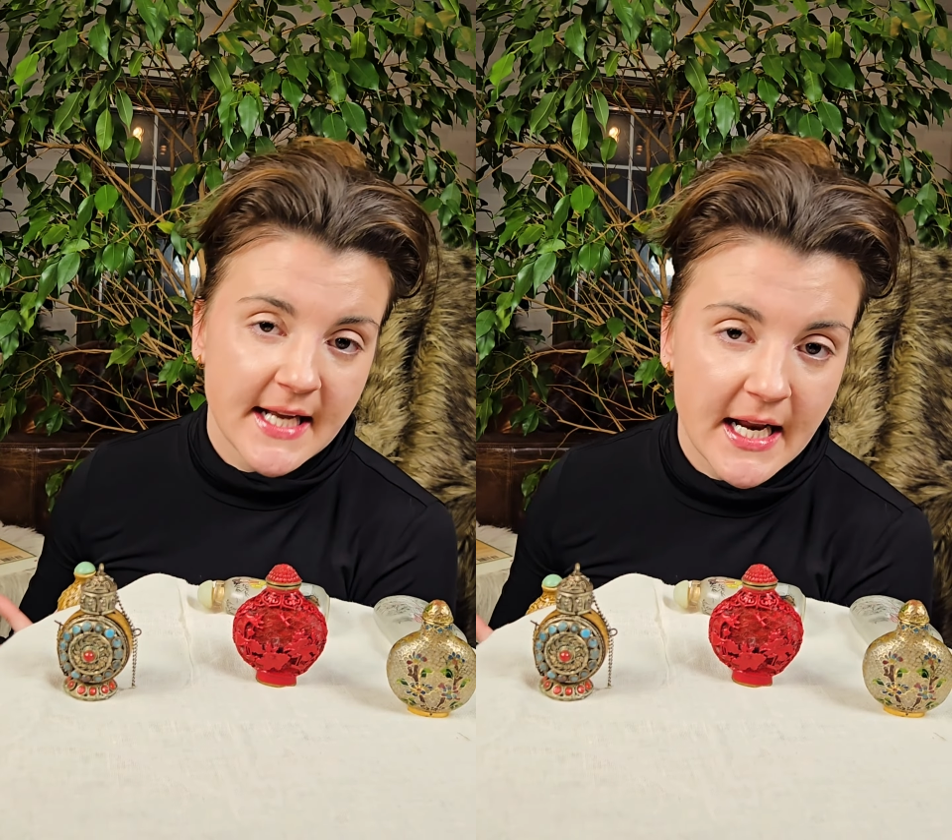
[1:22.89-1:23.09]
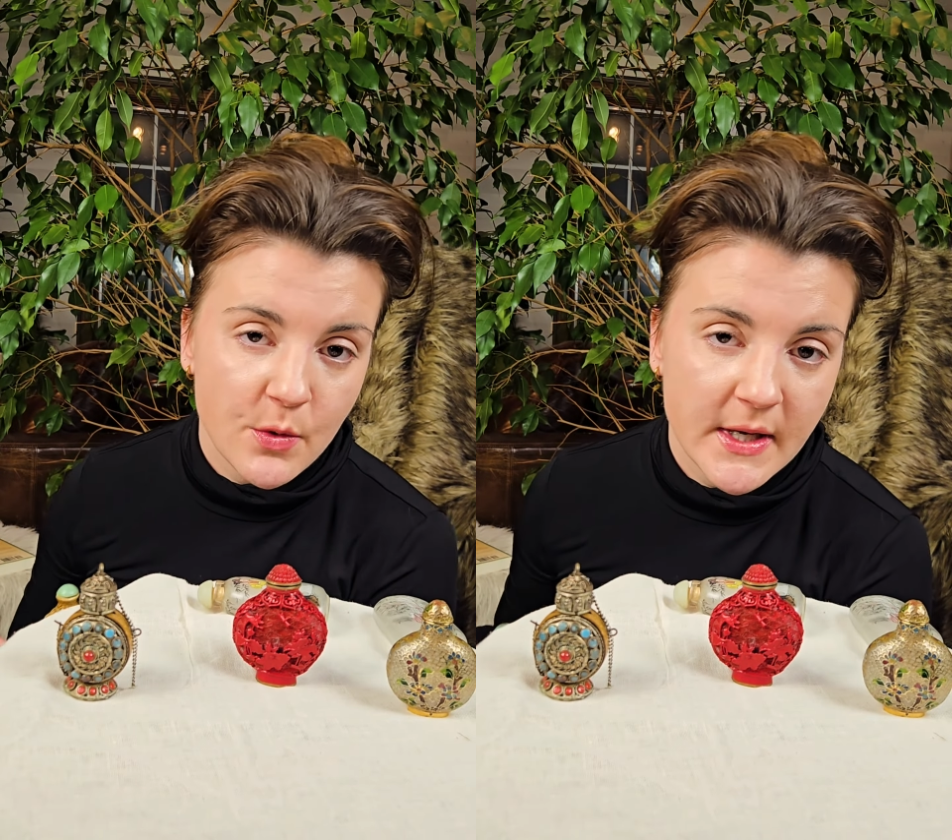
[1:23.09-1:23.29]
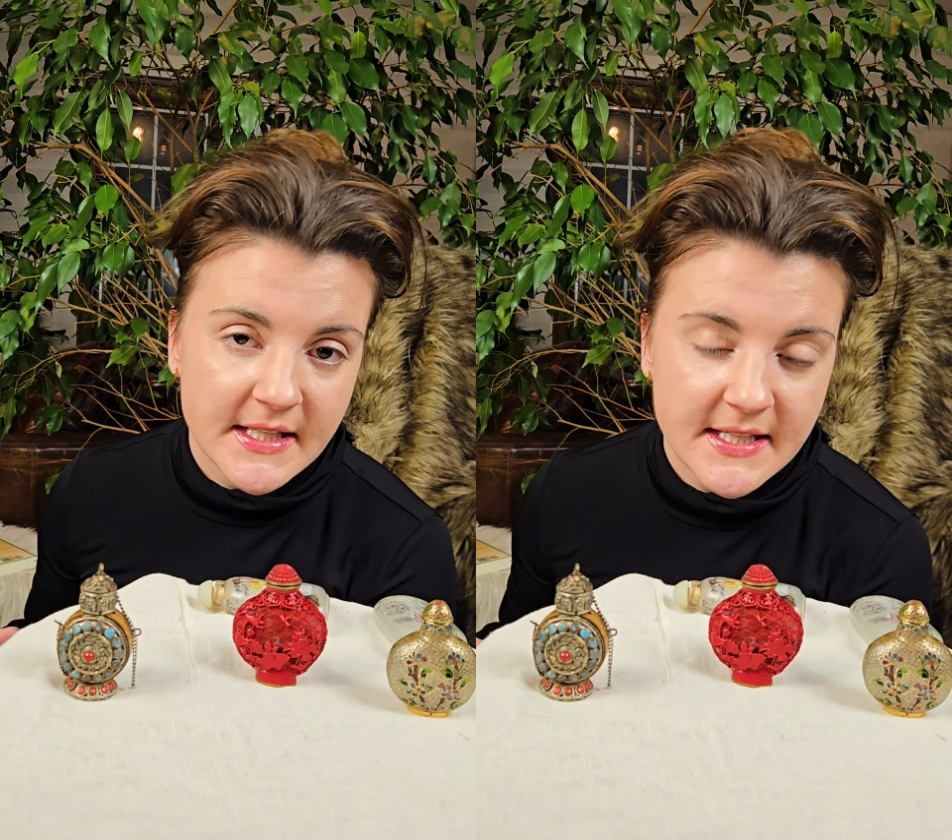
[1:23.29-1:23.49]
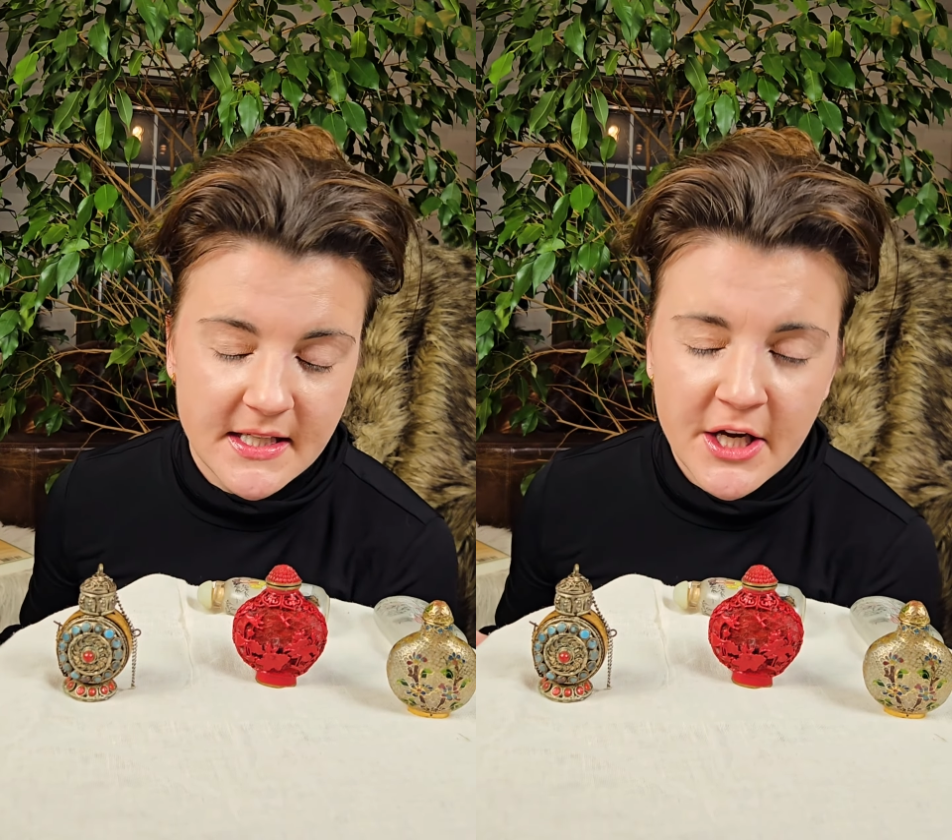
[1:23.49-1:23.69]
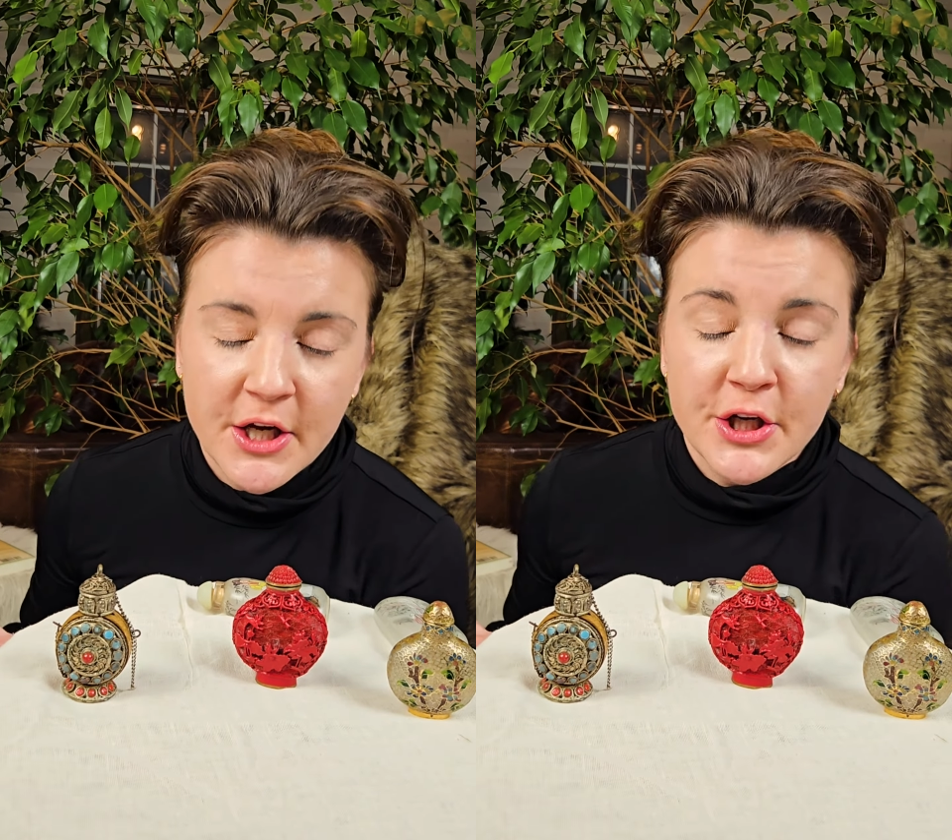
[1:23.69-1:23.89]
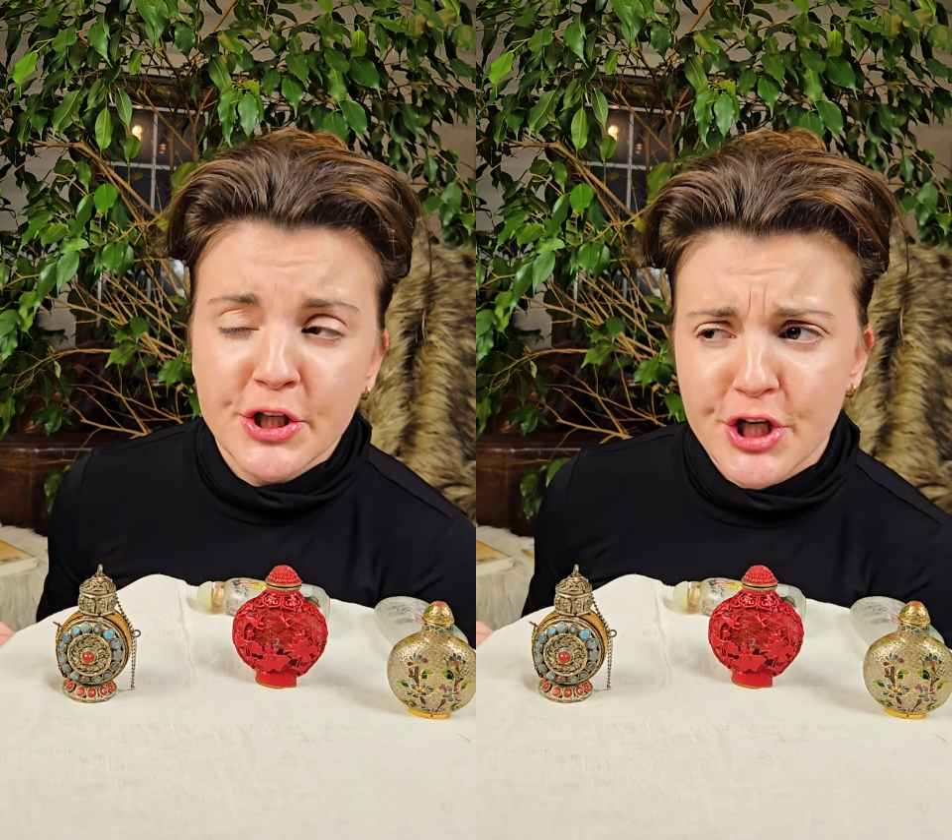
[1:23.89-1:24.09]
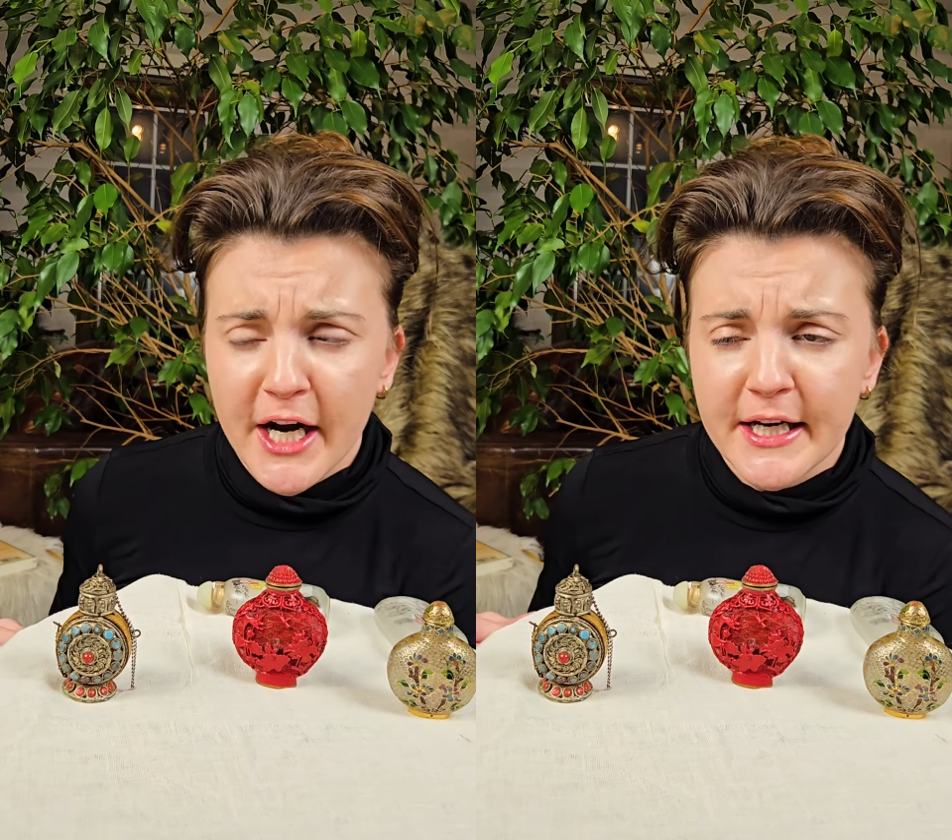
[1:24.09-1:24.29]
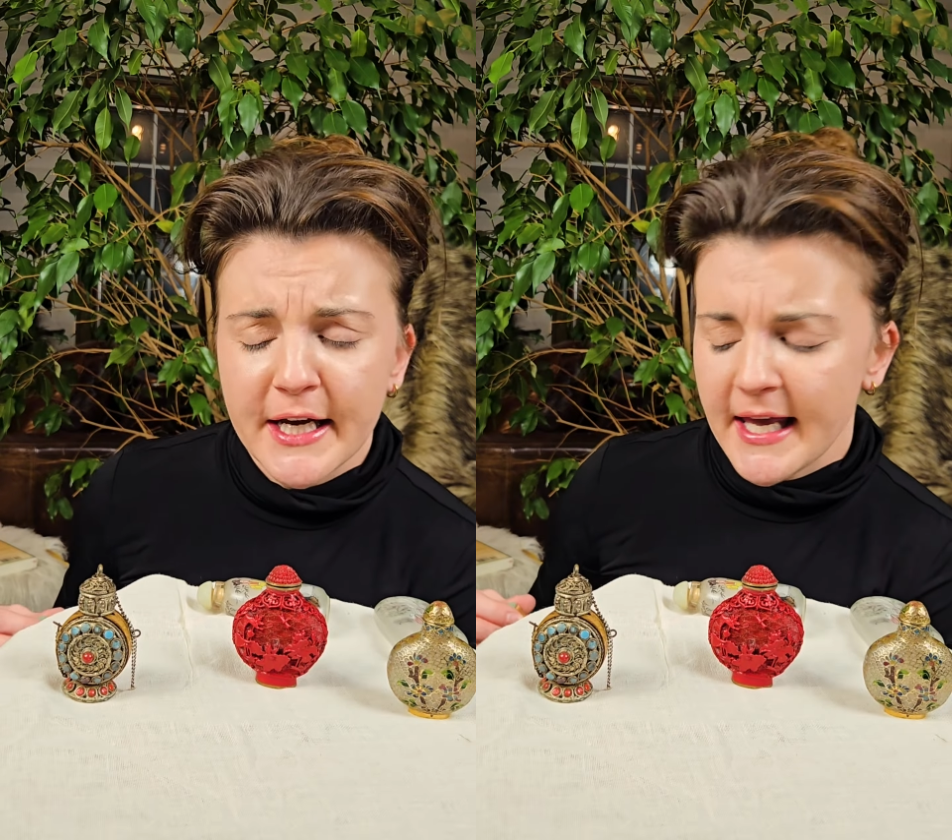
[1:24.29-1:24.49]
It kind of went to
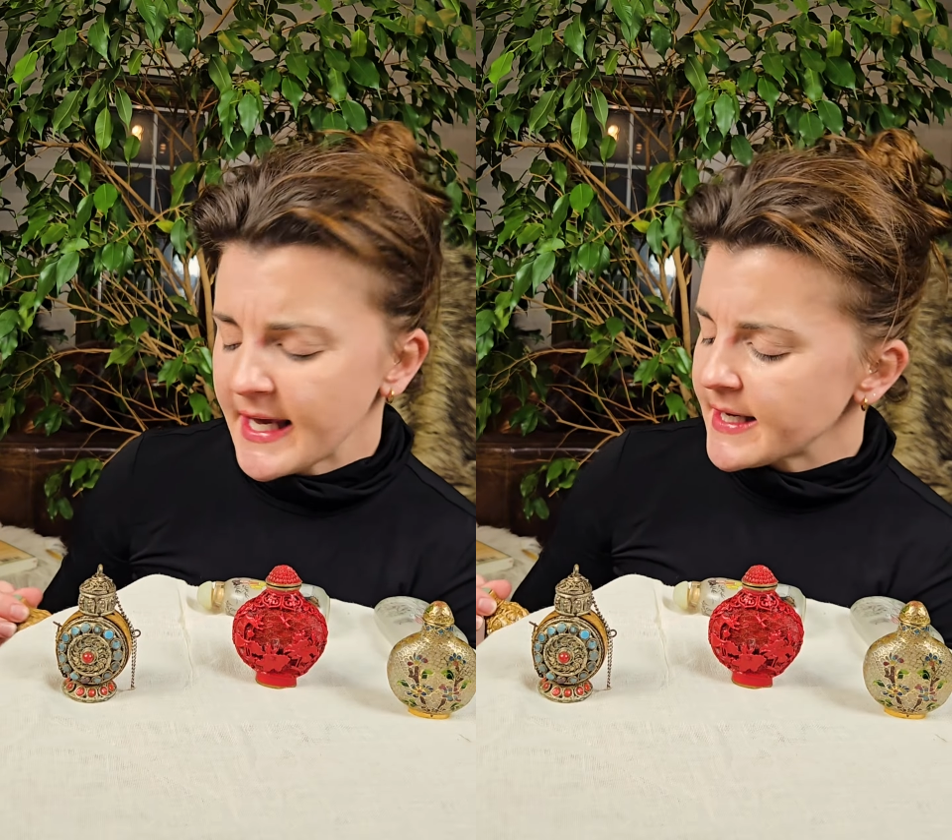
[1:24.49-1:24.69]
China.